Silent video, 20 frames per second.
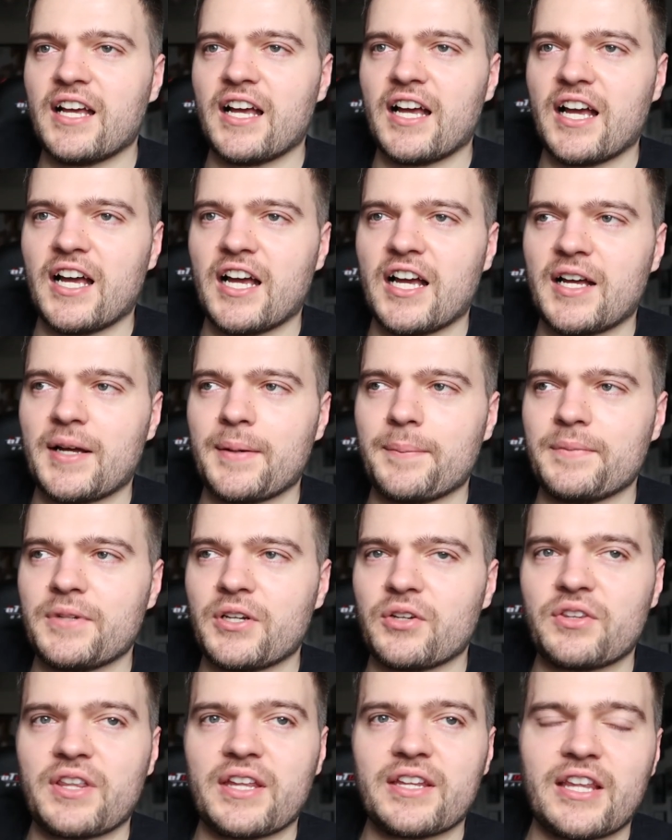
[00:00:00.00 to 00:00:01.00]

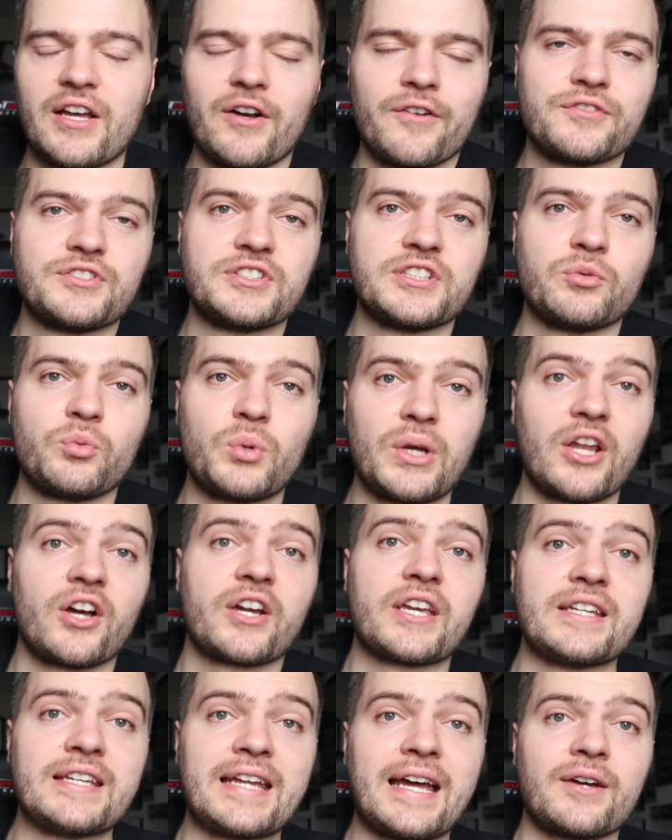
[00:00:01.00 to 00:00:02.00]
That obviously we're
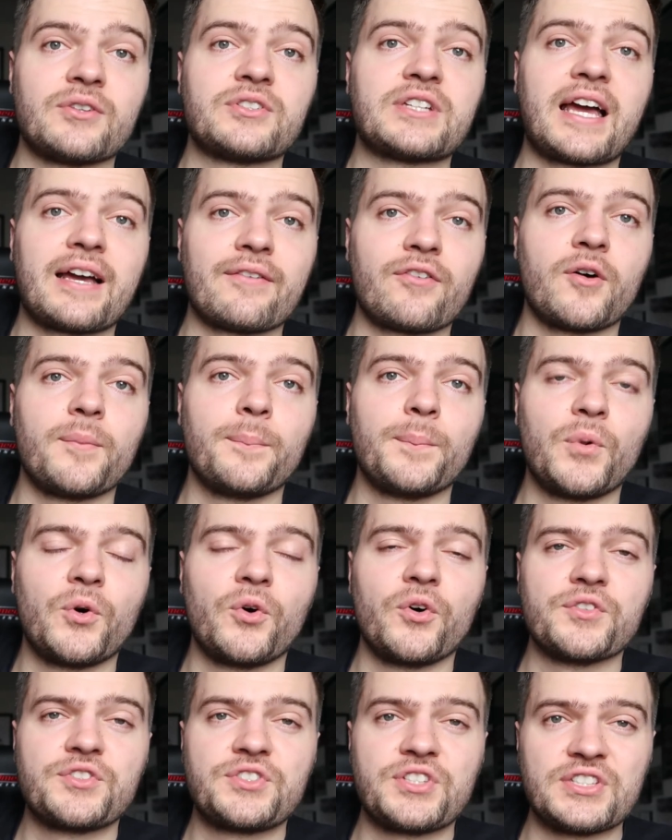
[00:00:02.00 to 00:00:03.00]
lucky now to have
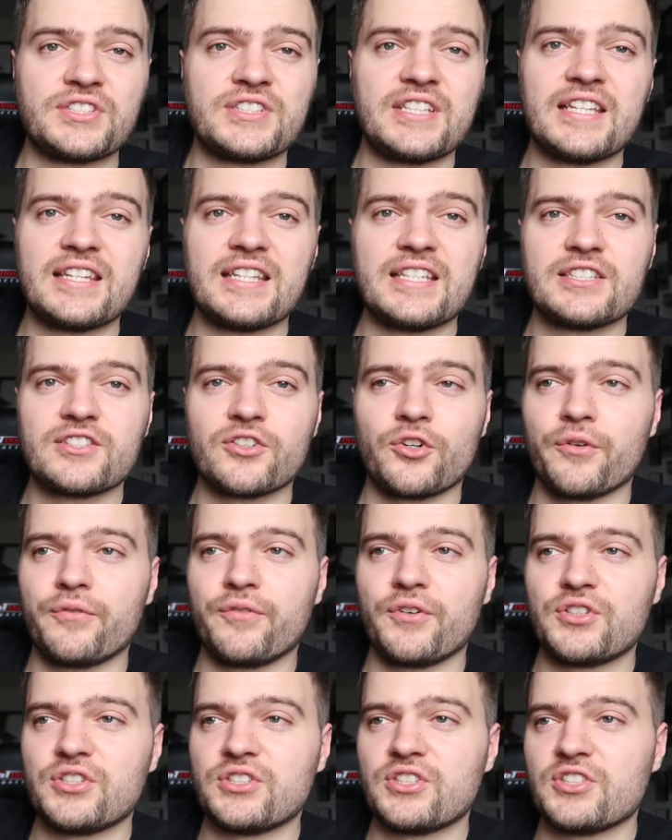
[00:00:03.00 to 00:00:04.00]
onboards to see these sort
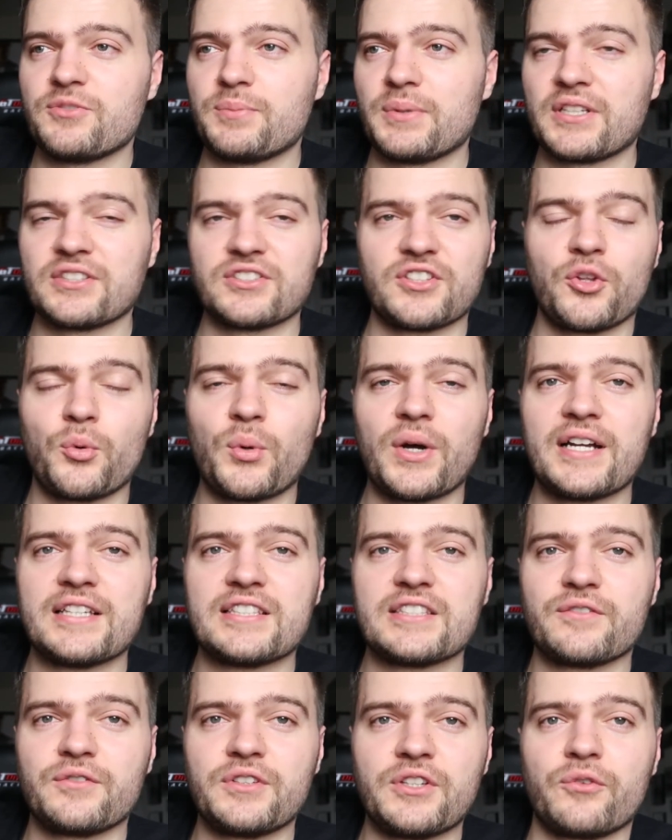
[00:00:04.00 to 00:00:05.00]
of footages, because
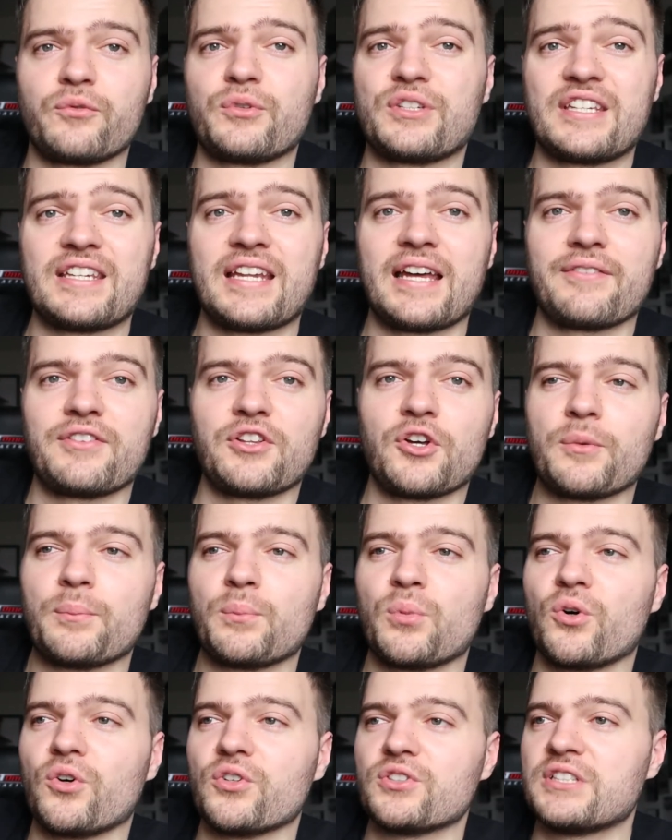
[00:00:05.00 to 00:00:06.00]
otherwise, if we didn't have the
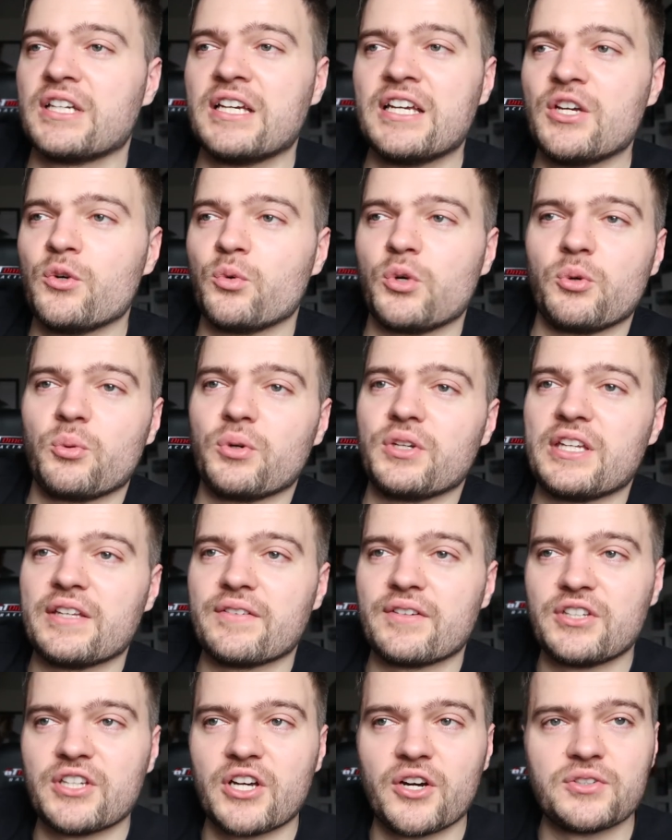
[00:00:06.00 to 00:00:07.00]
onboards, we wouldn't
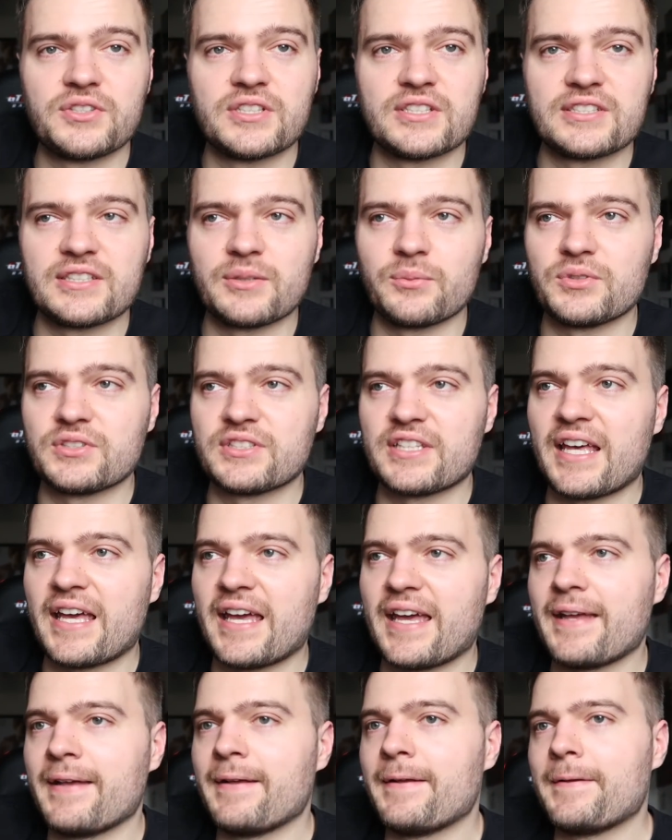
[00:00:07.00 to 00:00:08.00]
even notice it was
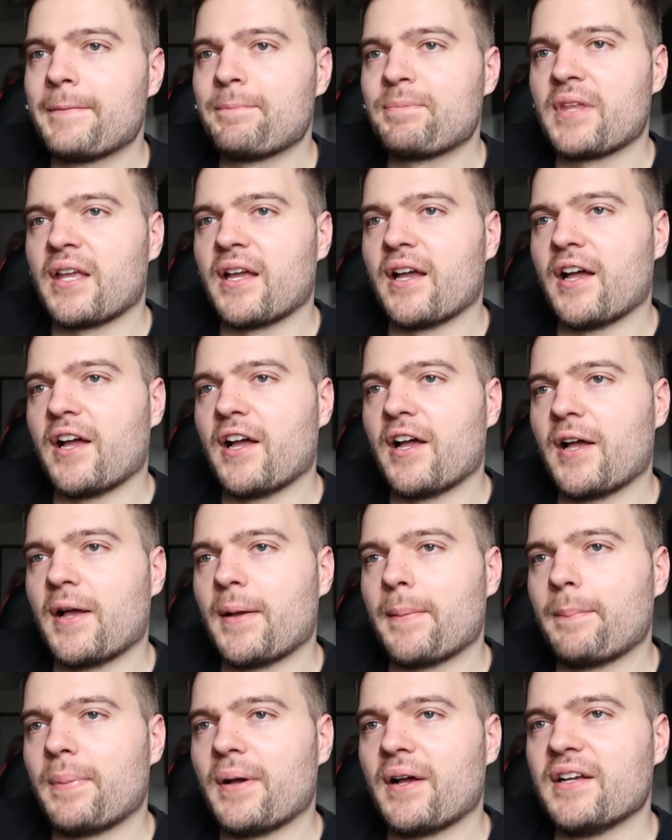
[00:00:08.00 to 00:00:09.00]
there.
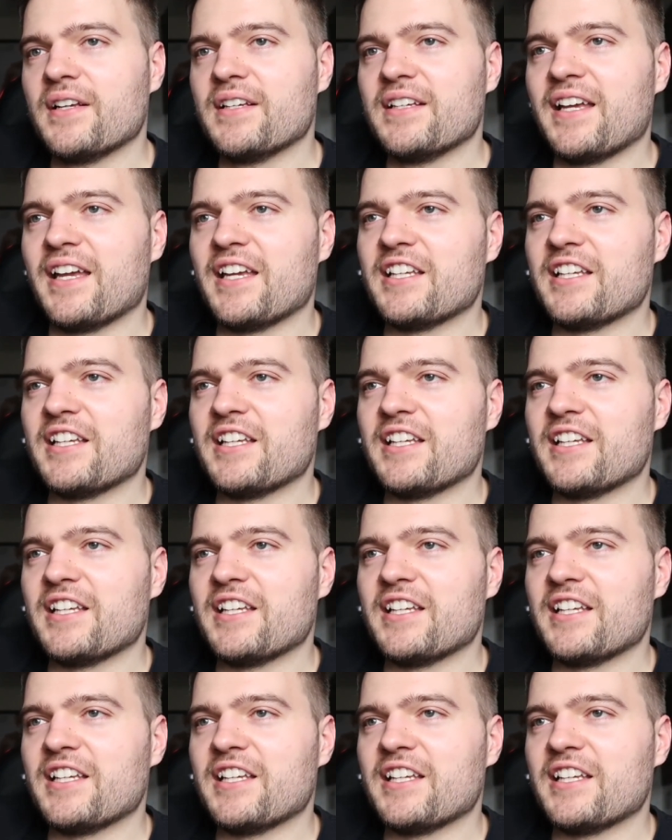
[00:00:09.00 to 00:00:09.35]
But